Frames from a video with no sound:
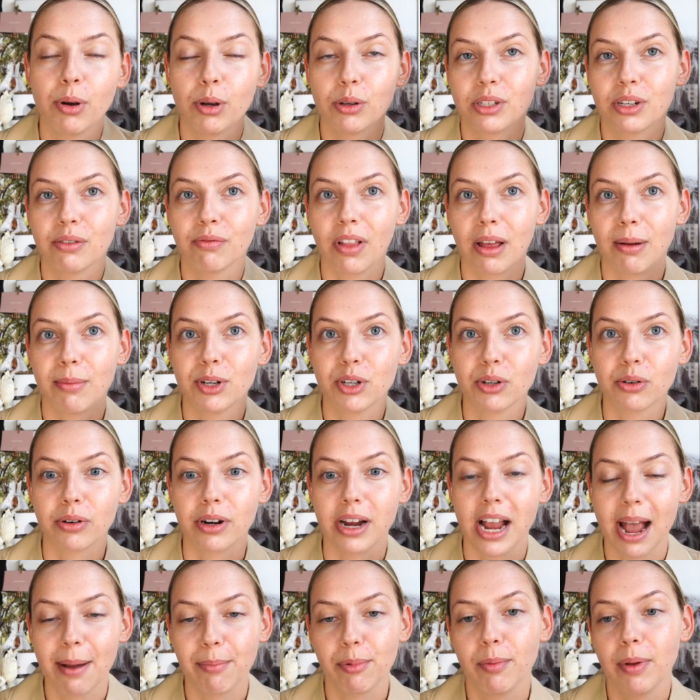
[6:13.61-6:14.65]
post-inflammatory
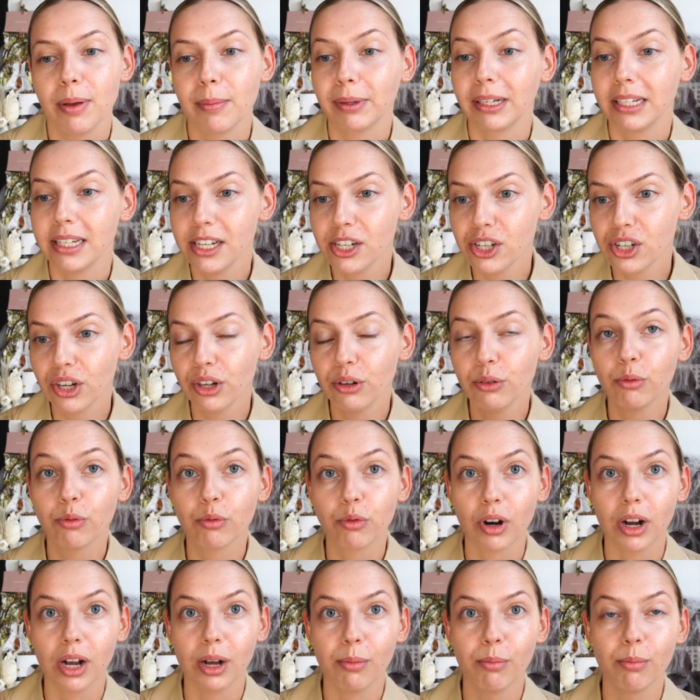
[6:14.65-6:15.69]
hyperpigmentation
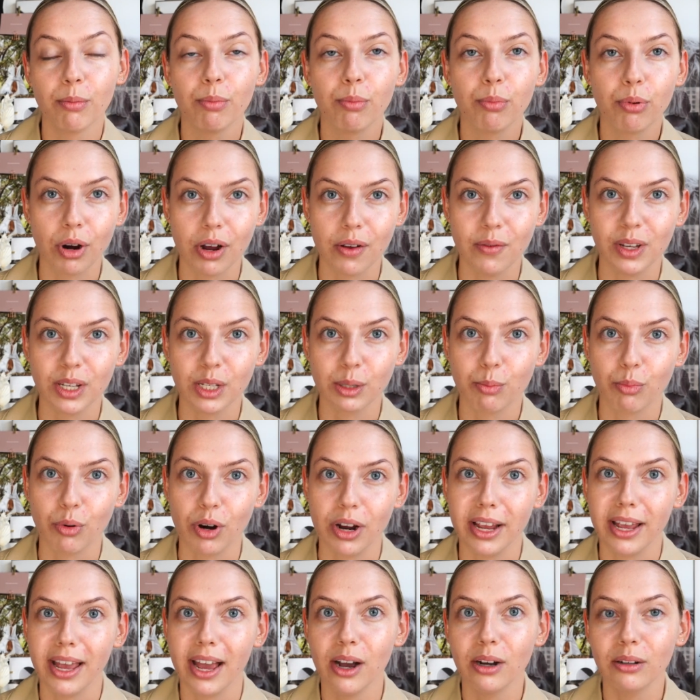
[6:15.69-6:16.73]
from previous
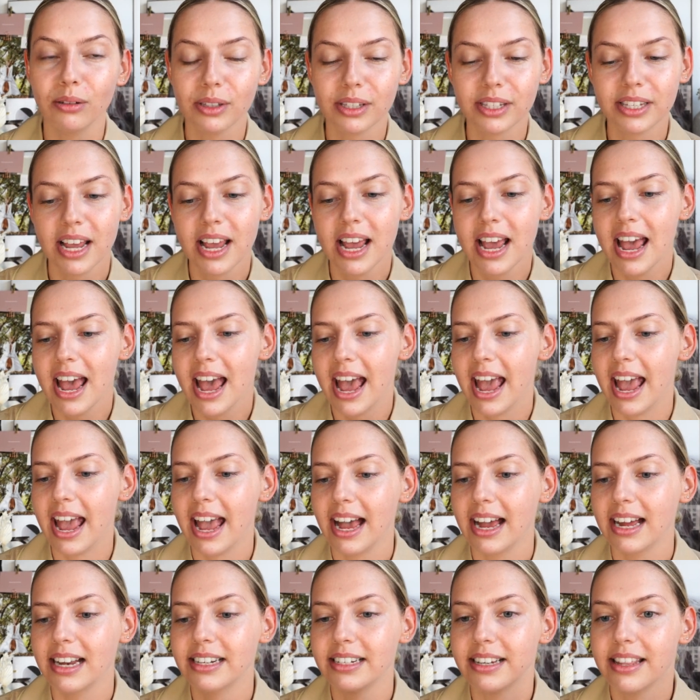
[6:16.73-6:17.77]
breakouts,
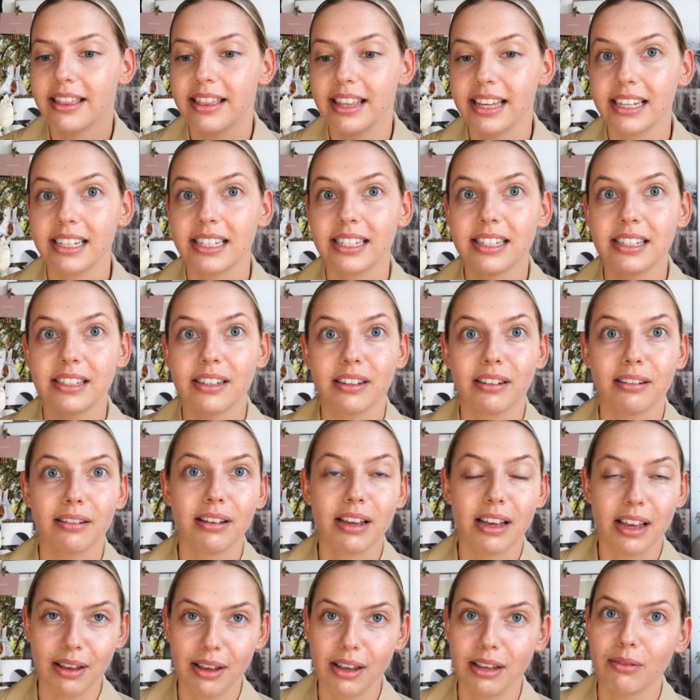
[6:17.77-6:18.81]
and this
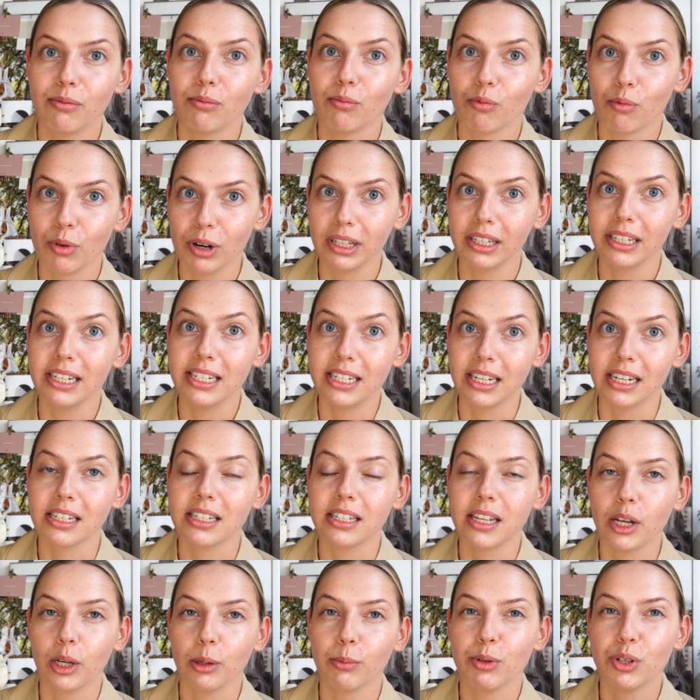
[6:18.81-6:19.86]
really
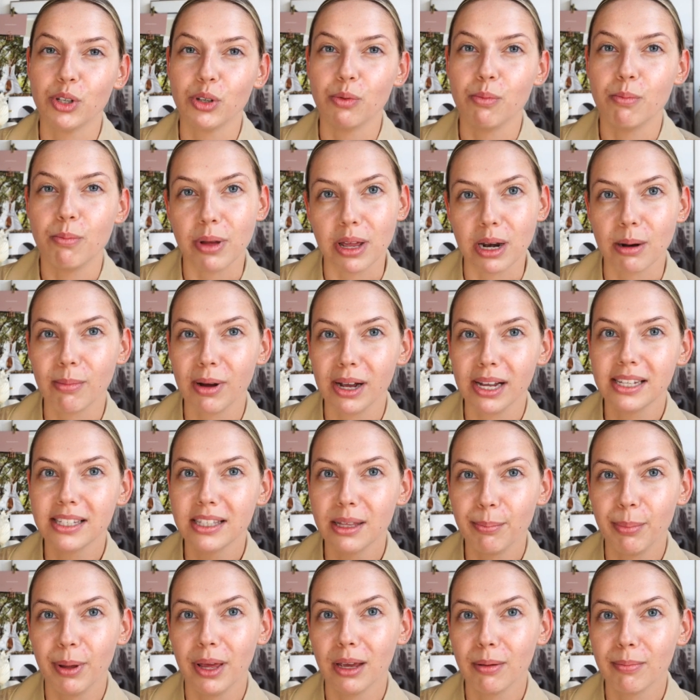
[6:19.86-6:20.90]
does help to minimize
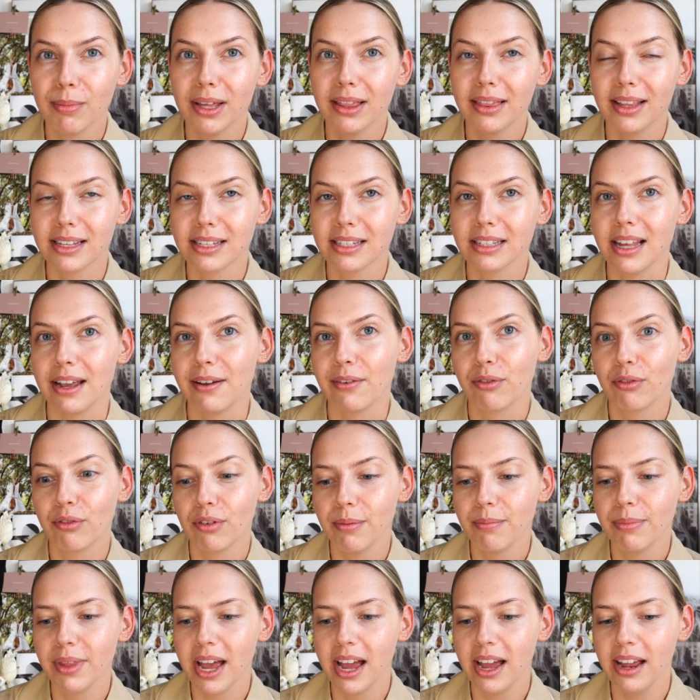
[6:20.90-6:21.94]
the pigment that's left
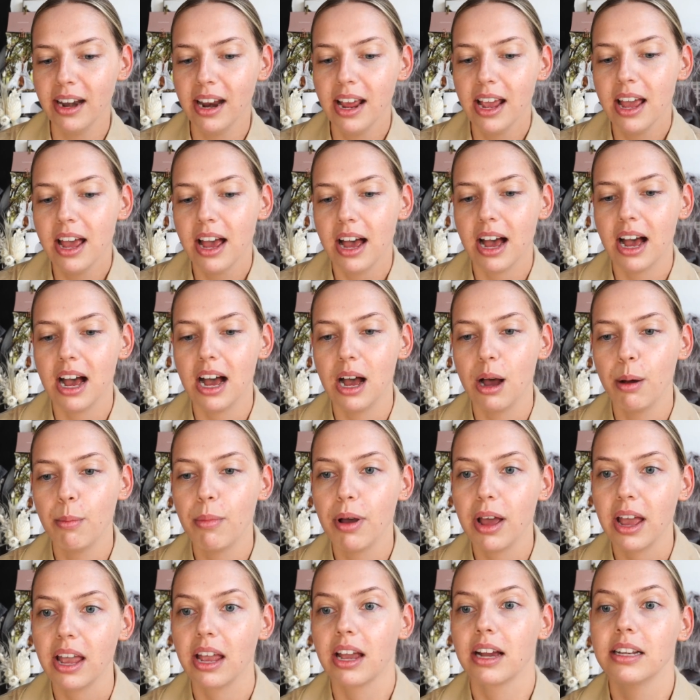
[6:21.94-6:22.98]
from that
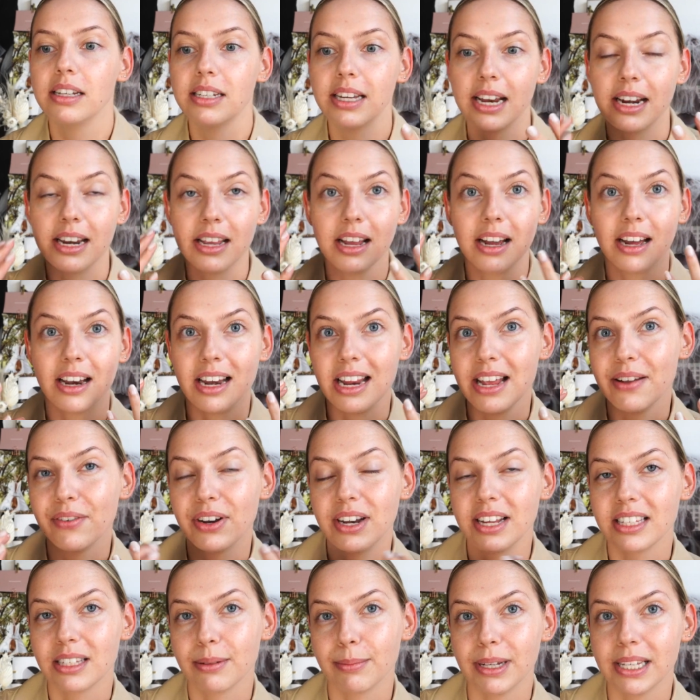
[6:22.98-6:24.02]
and any
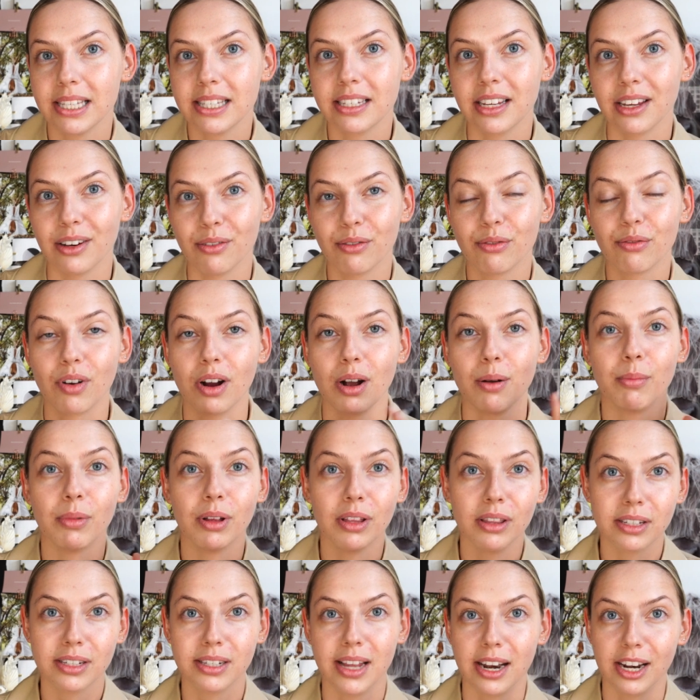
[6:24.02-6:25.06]
unevenness in my skin from
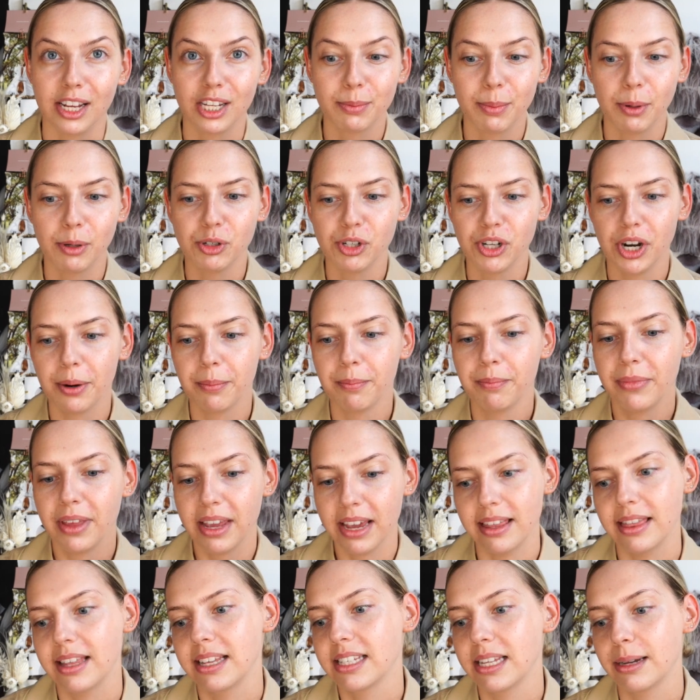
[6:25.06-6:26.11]
sun exposure
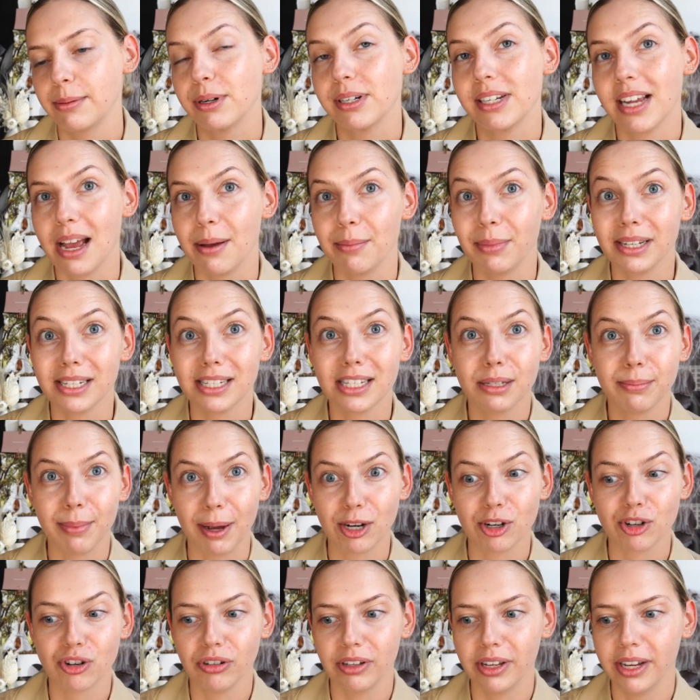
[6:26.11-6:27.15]
in the summertime
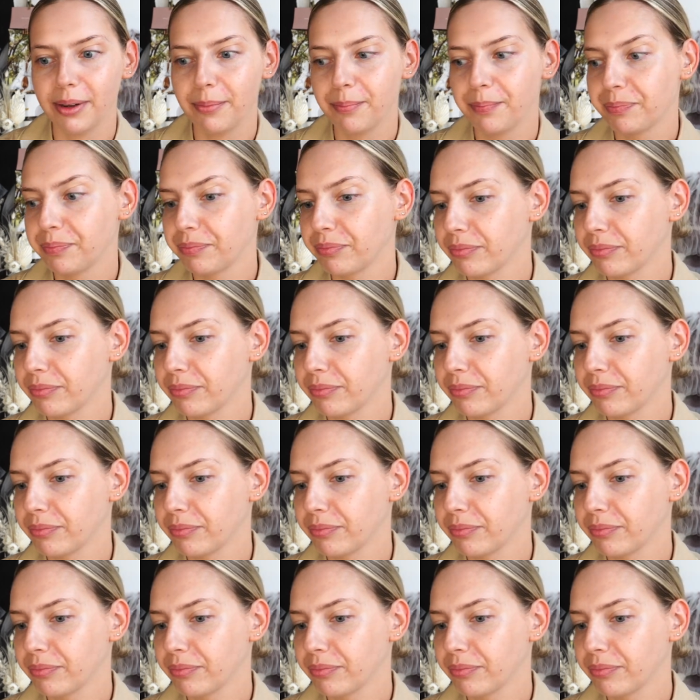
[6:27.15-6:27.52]
especially.